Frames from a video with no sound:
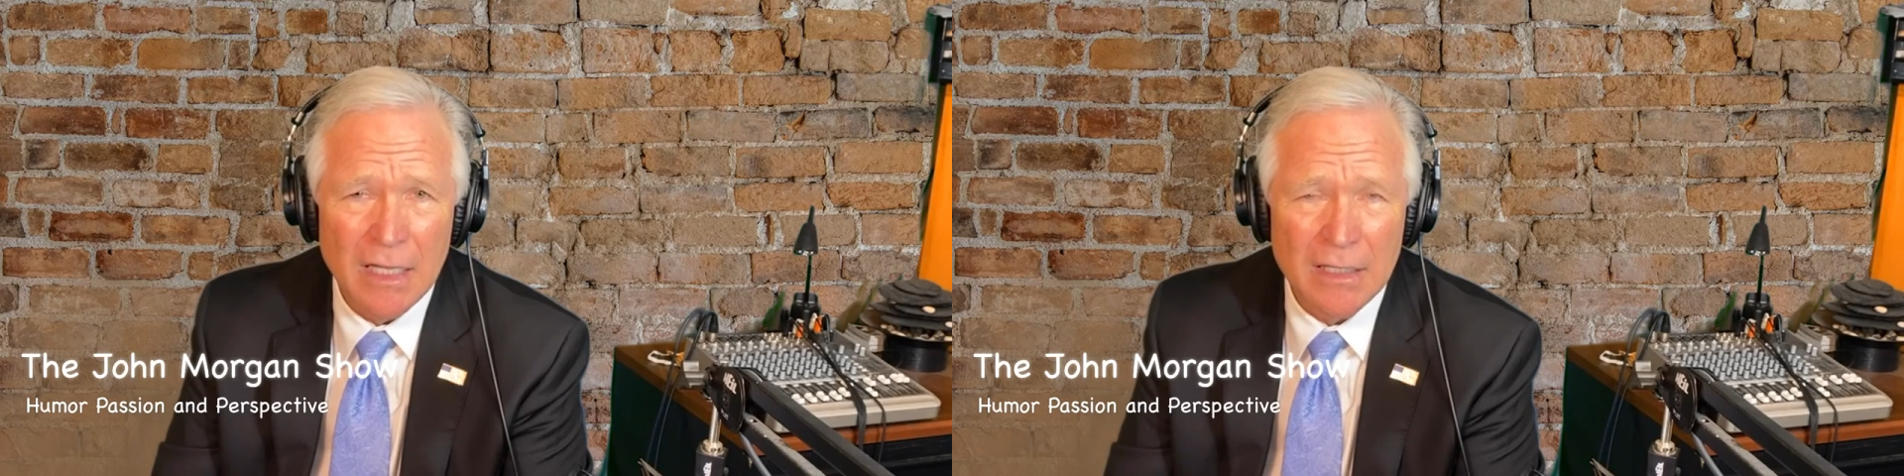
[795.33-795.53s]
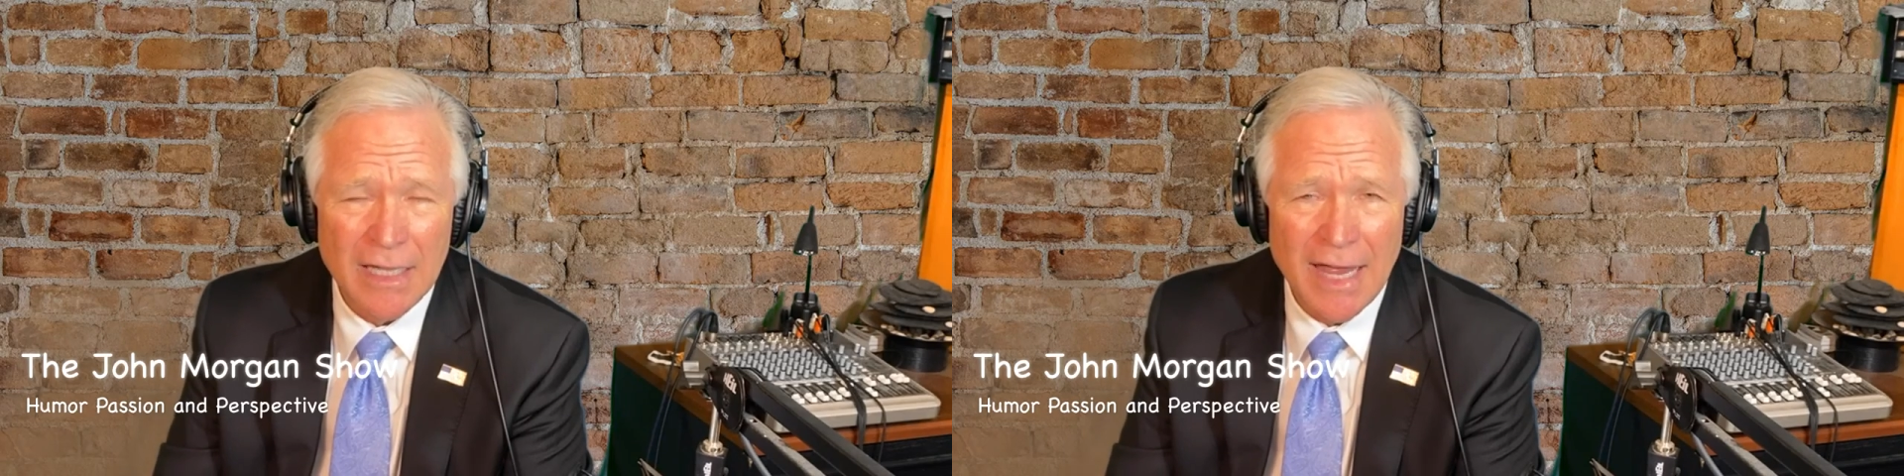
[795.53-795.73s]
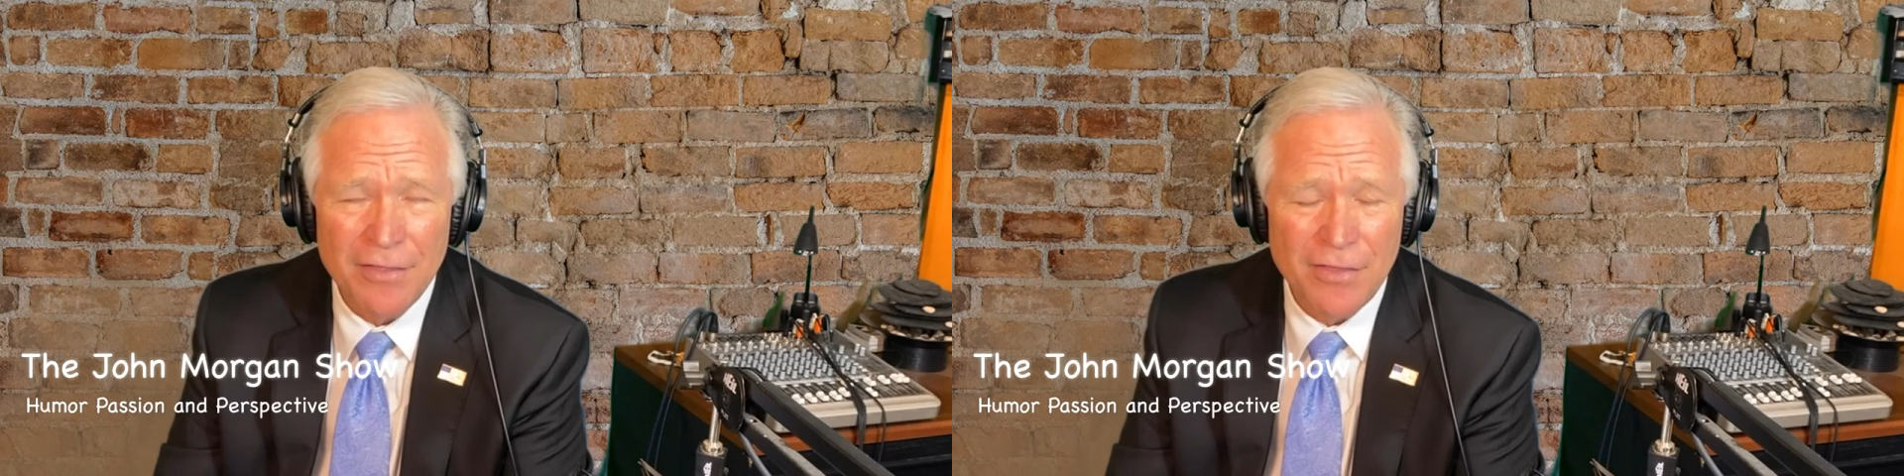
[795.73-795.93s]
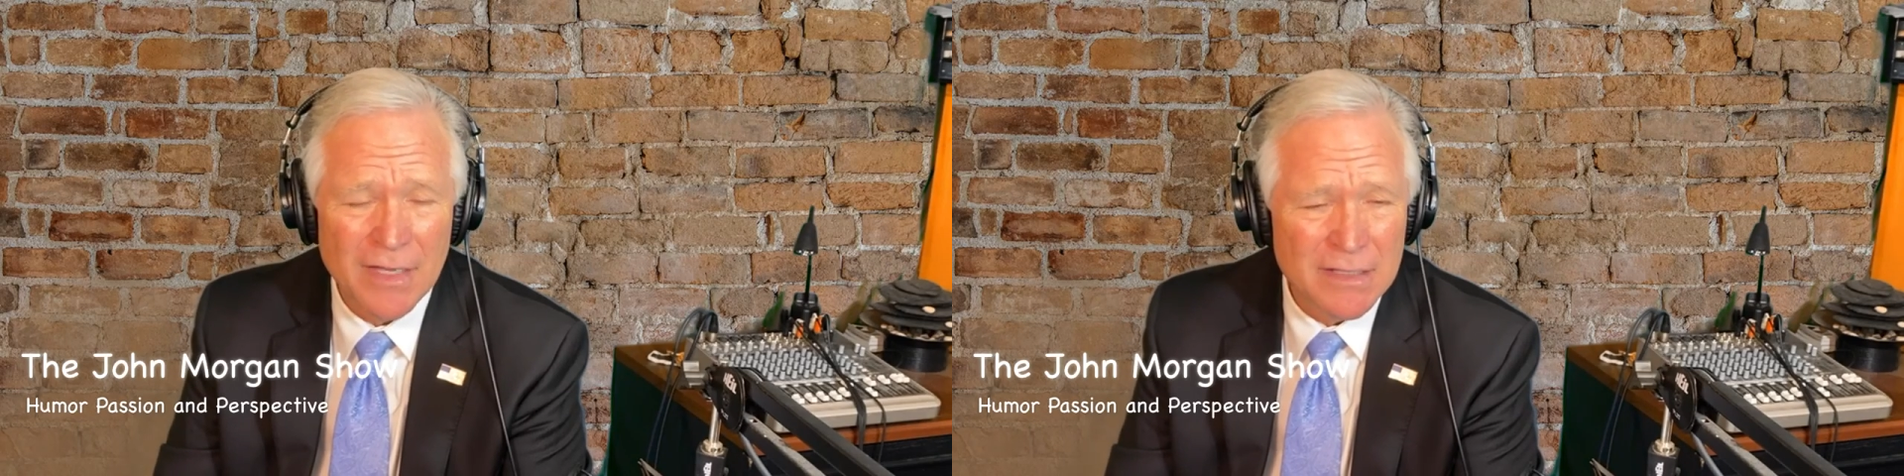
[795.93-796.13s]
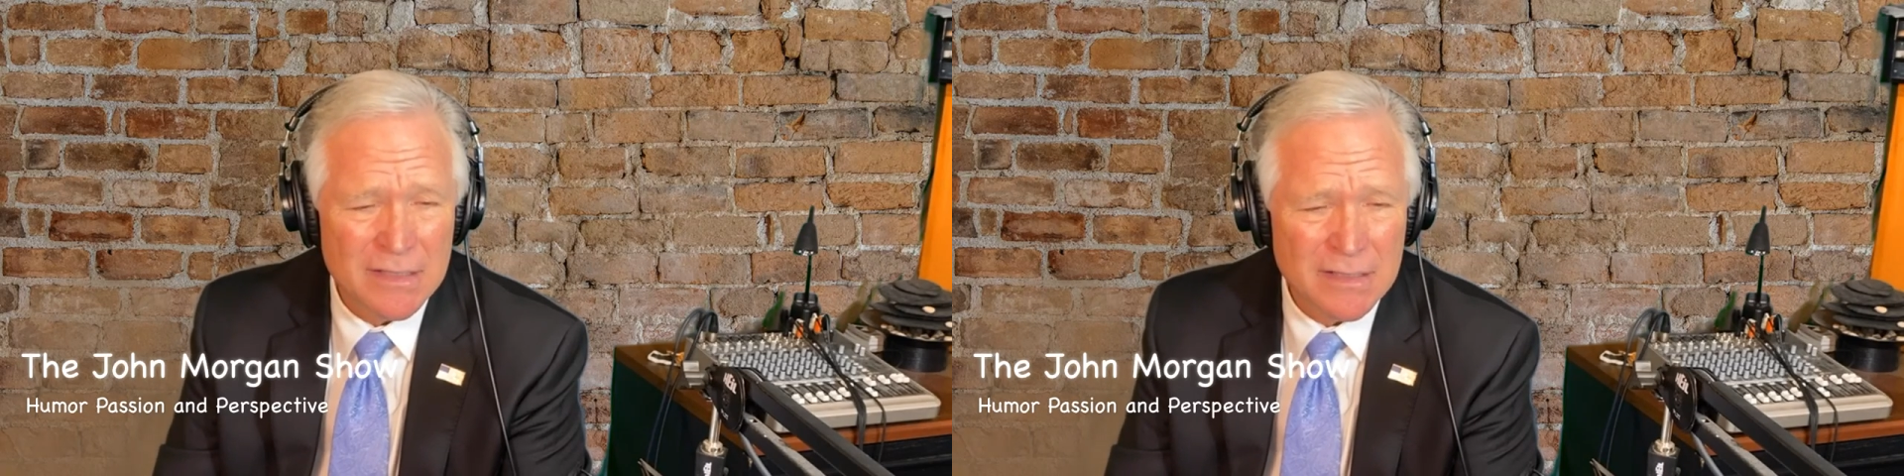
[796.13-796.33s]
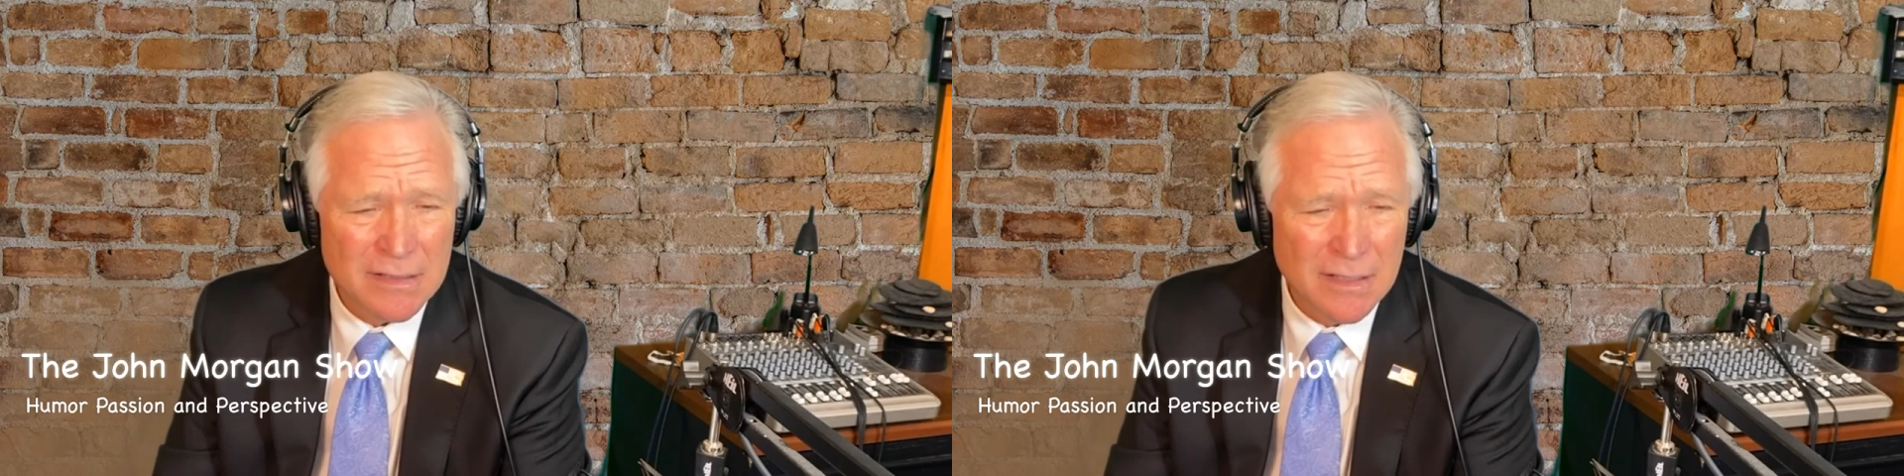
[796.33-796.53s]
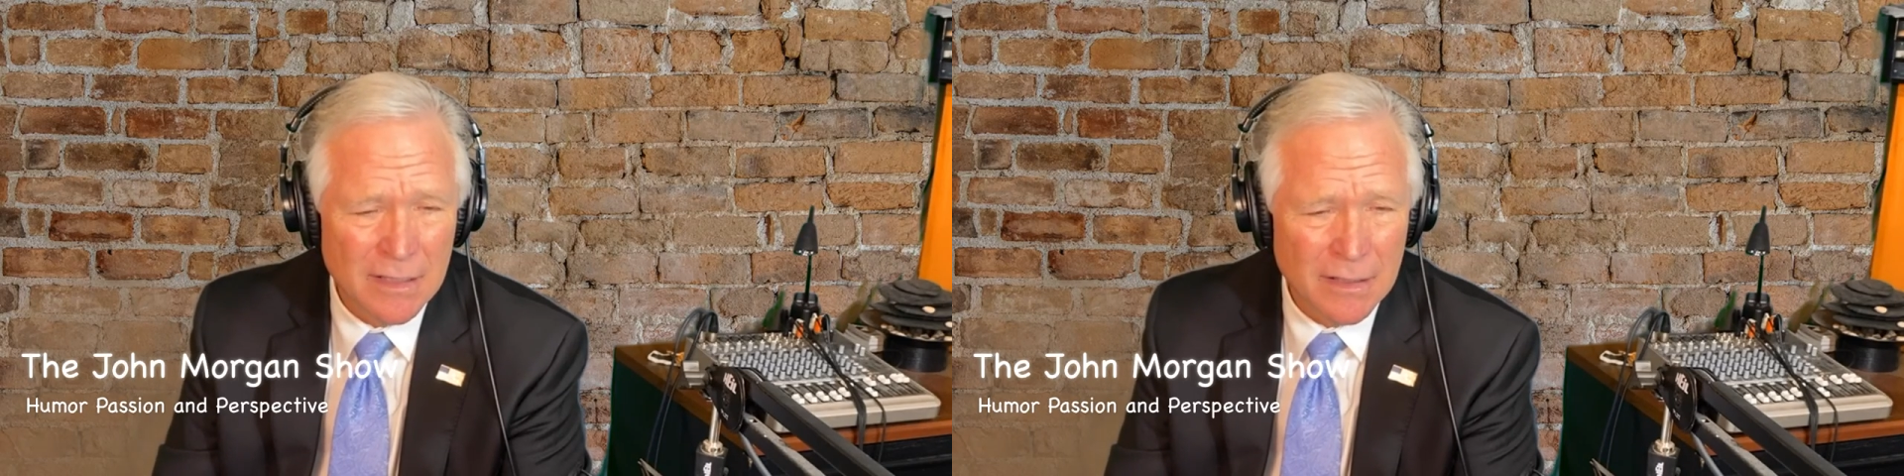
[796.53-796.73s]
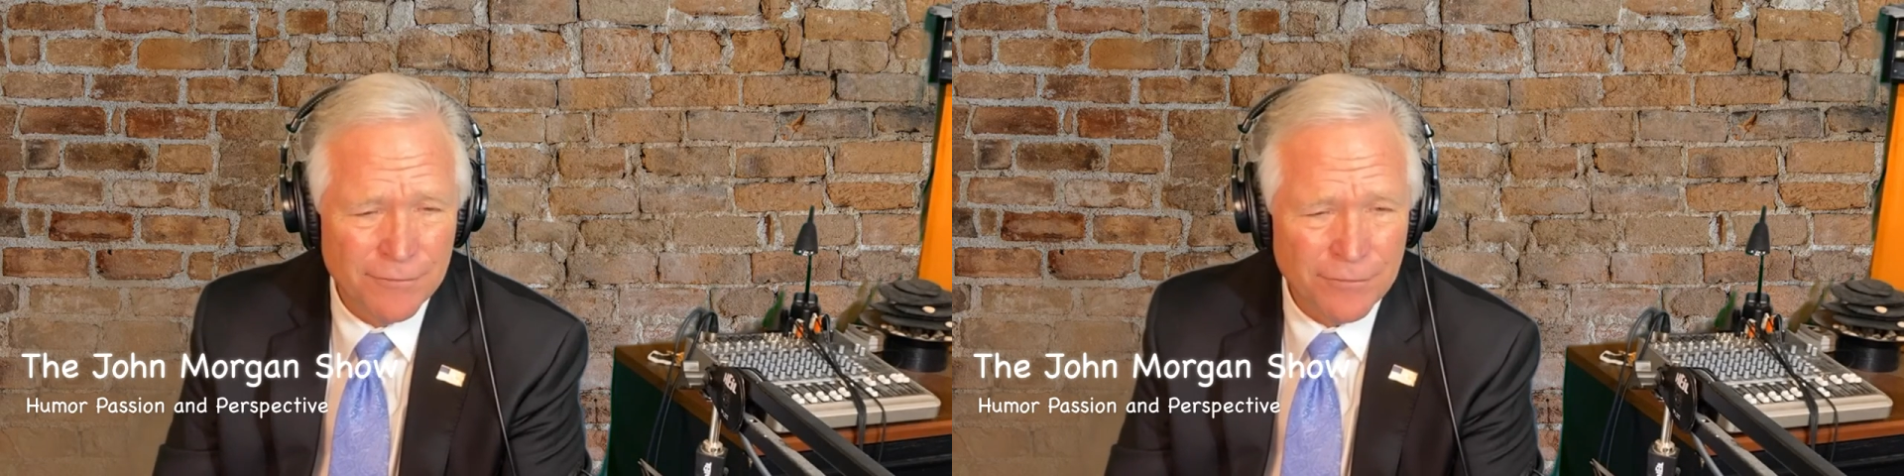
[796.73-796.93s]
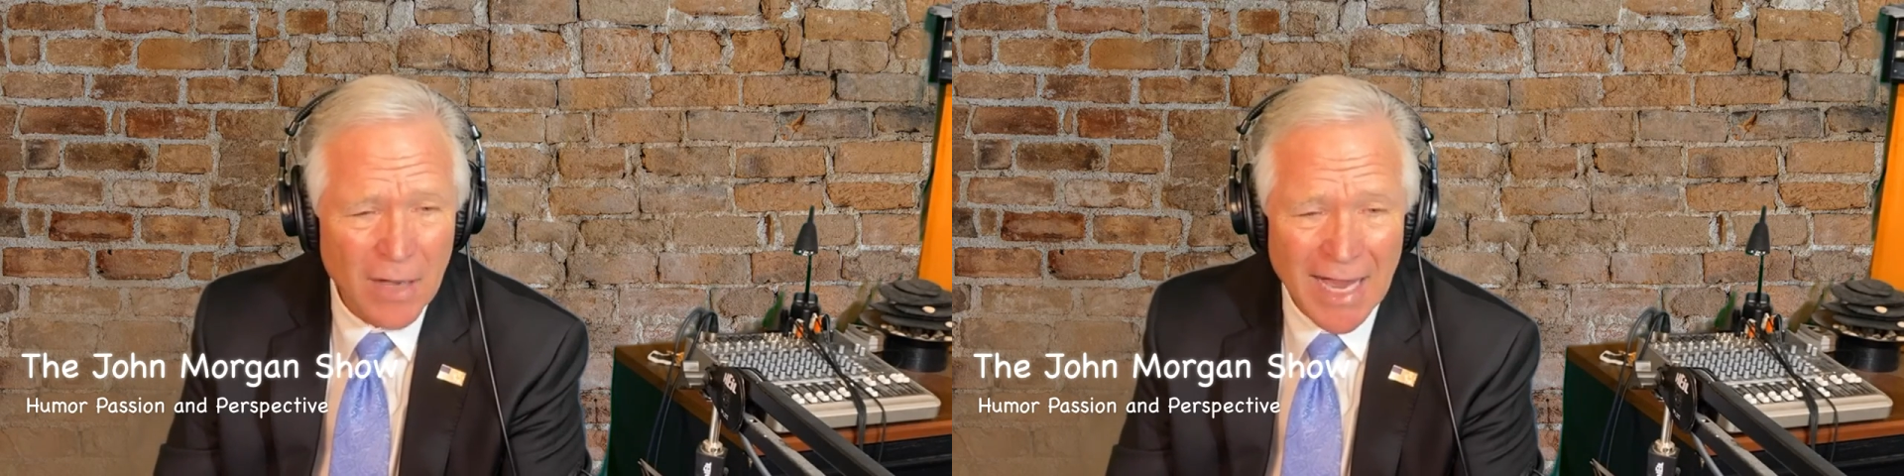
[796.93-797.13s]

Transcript: let things fly